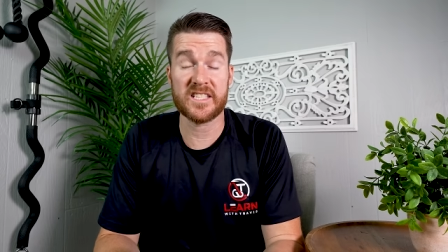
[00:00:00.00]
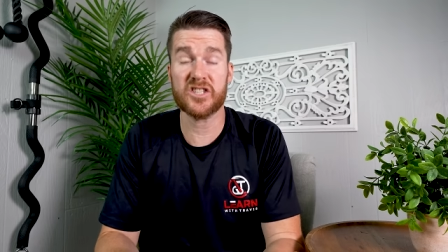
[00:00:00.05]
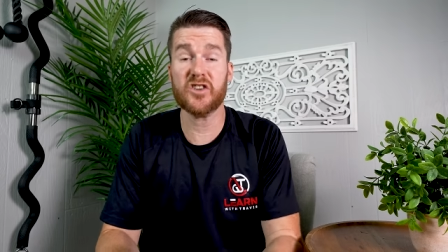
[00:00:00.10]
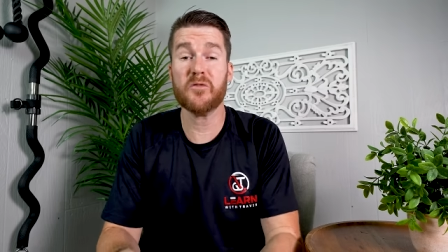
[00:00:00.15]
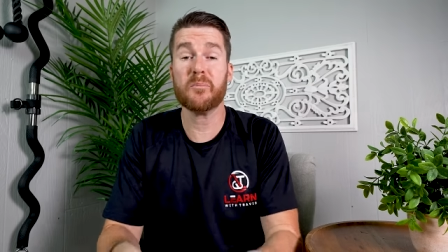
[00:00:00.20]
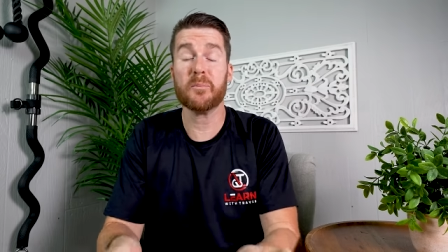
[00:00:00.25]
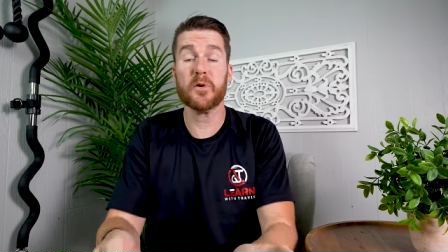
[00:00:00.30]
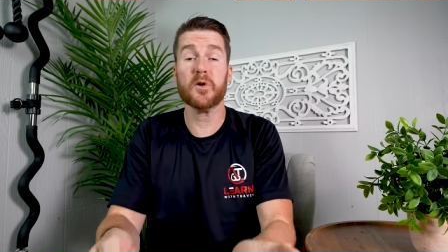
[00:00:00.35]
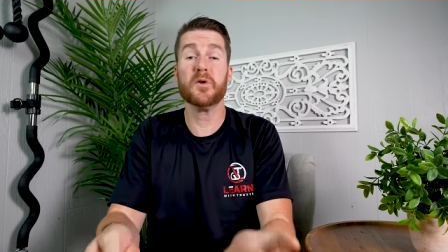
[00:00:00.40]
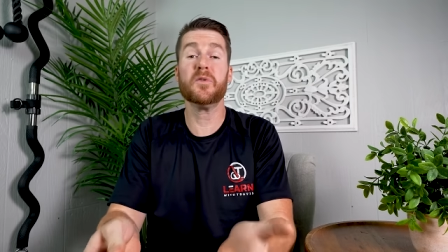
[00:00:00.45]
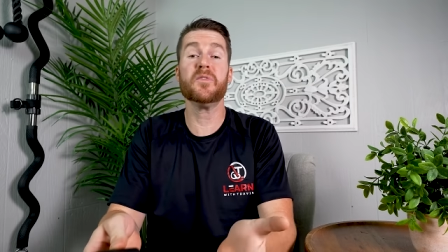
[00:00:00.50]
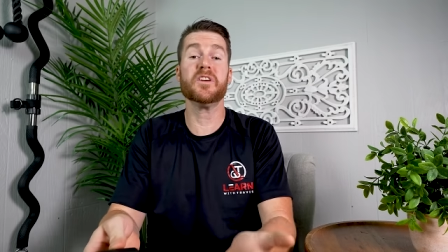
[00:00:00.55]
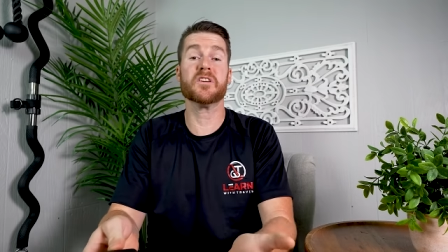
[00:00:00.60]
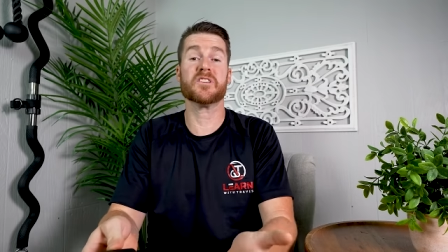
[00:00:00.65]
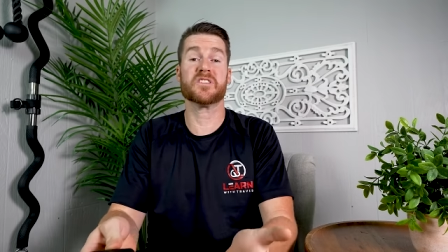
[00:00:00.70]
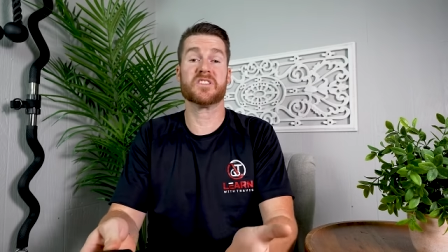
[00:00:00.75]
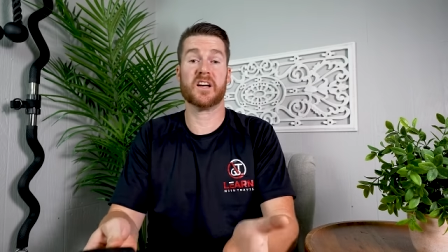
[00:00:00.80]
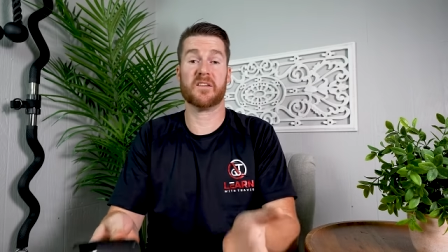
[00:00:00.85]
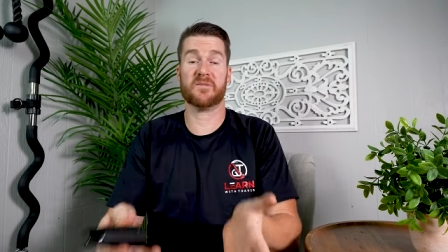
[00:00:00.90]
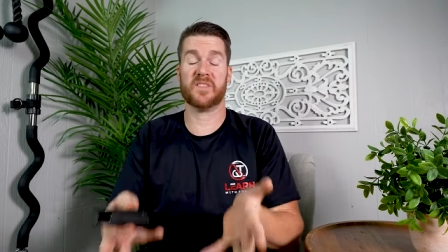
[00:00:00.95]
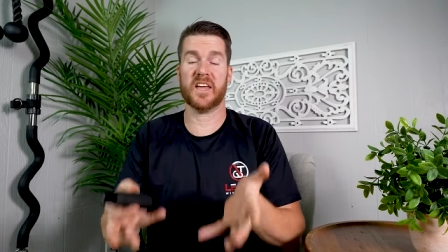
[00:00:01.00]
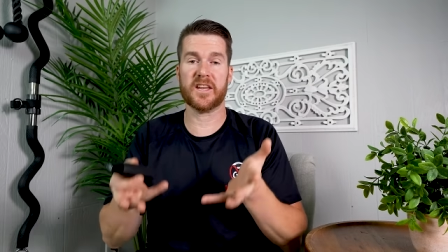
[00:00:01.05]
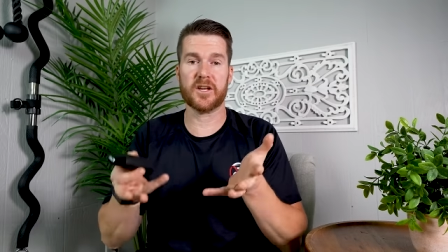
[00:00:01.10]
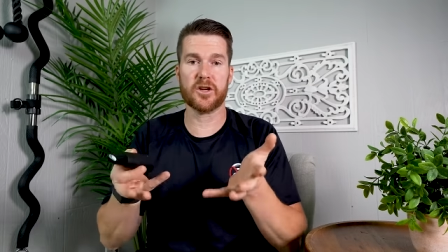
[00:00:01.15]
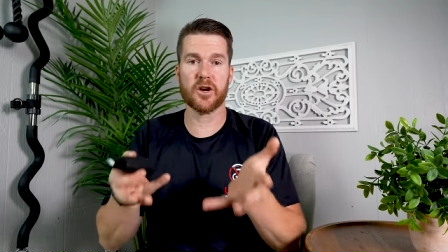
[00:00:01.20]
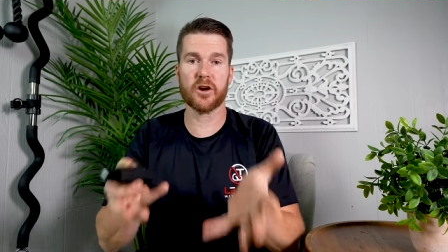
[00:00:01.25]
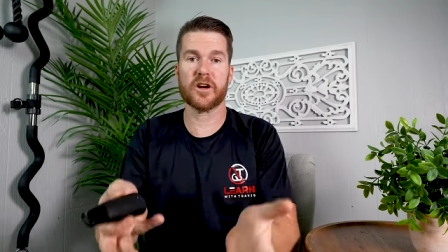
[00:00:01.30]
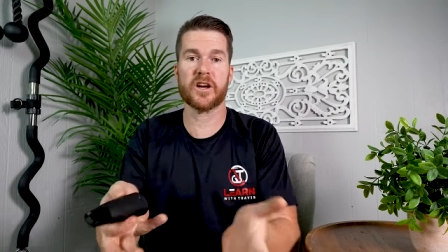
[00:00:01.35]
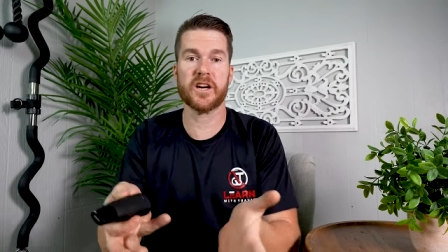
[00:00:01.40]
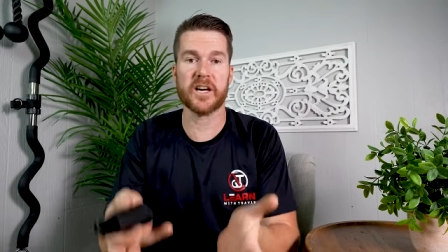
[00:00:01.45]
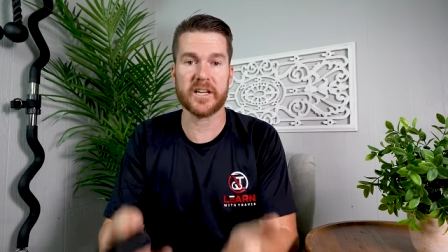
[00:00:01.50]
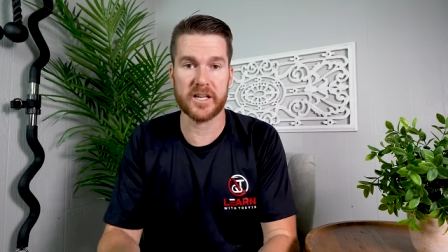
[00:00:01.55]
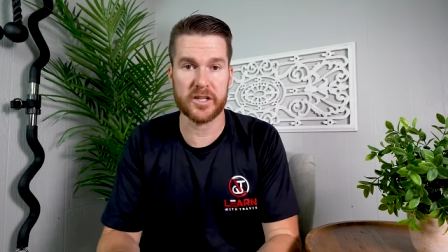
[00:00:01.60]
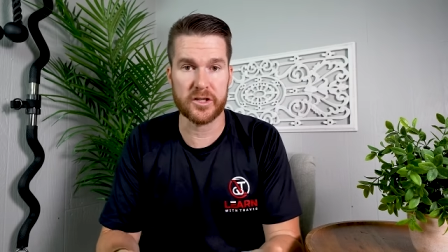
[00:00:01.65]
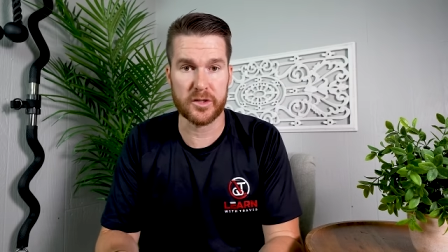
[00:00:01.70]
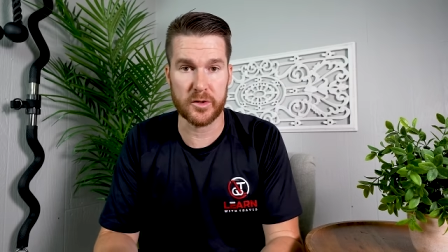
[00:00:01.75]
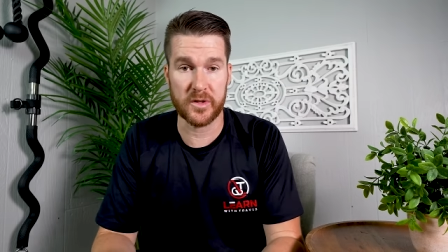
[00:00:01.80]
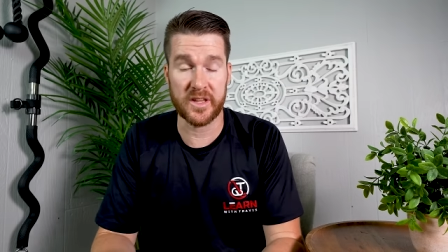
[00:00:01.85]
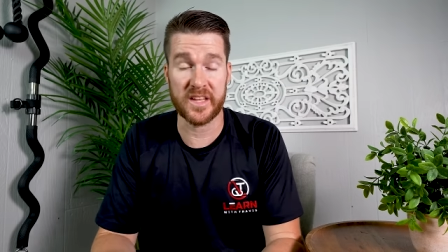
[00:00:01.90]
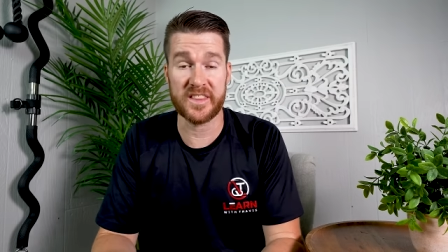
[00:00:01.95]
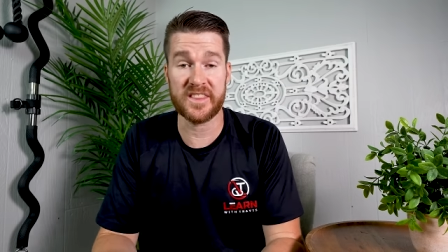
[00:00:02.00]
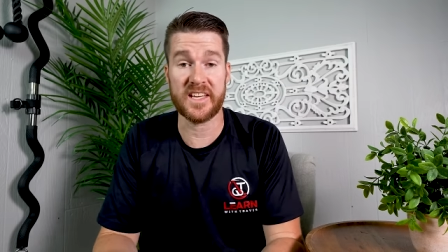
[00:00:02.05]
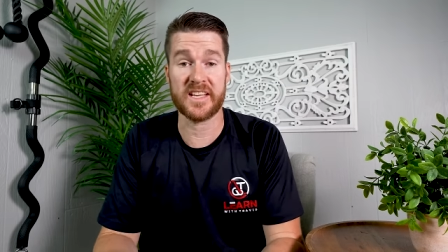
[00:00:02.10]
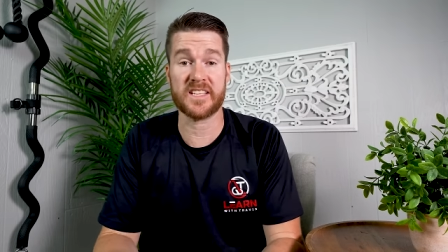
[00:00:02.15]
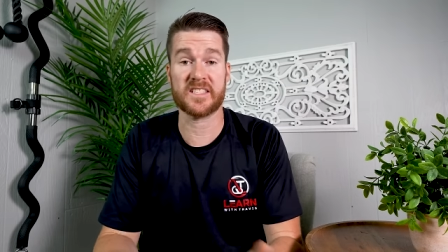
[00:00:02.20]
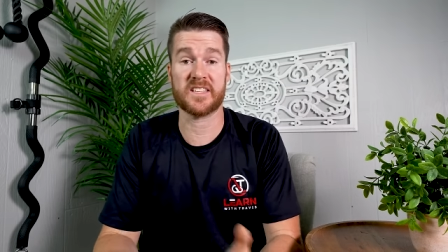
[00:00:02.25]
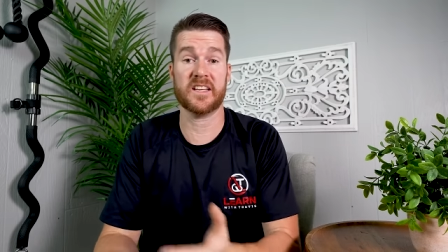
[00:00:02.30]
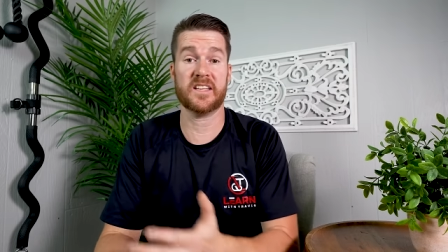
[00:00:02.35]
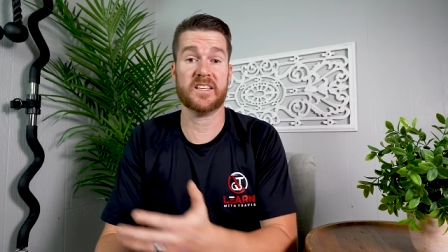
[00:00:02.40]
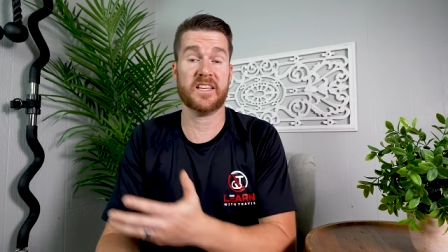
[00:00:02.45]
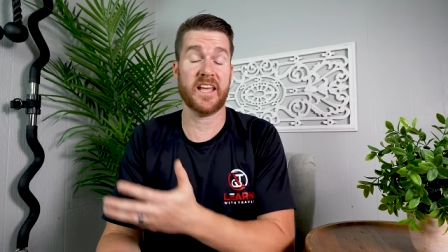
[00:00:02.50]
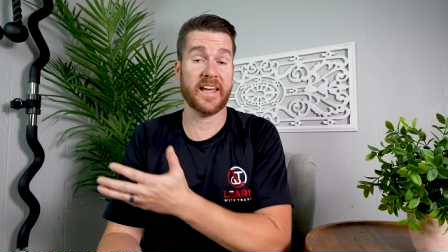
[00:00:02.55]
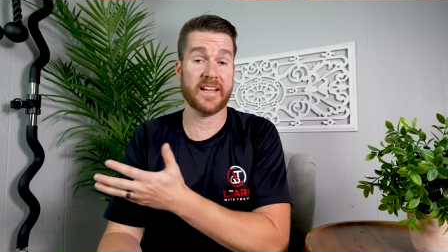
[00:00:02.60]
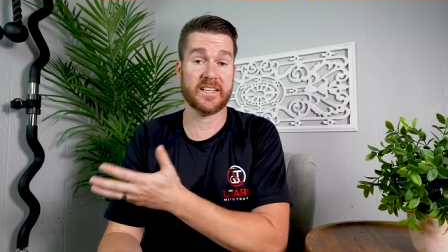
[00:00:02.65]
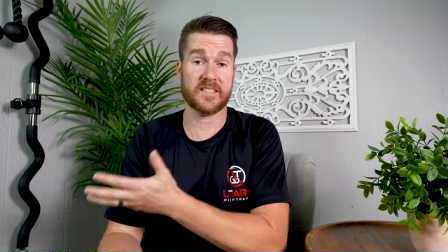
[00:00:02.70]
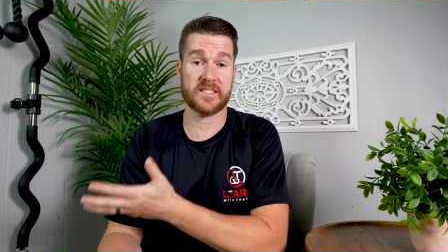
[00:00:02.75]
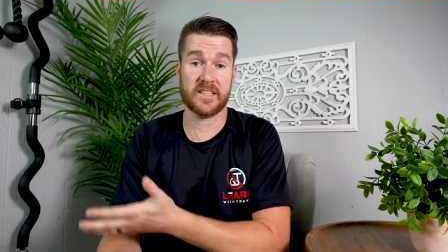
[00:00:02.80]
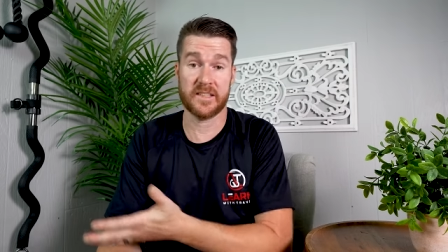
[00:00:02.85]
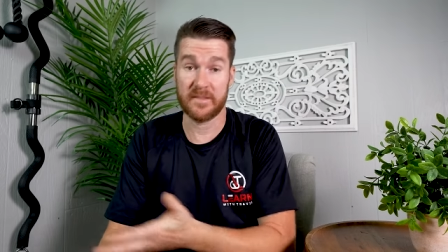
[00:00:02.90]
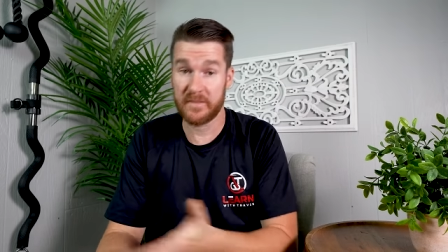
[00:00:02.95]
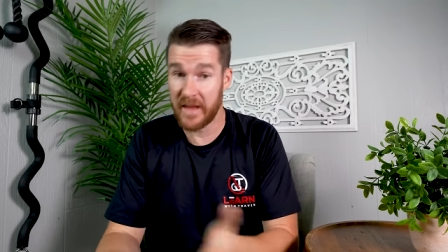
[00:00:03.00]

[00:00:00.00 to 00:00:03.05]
you've proved to yourself that you're gonna do the things it takes to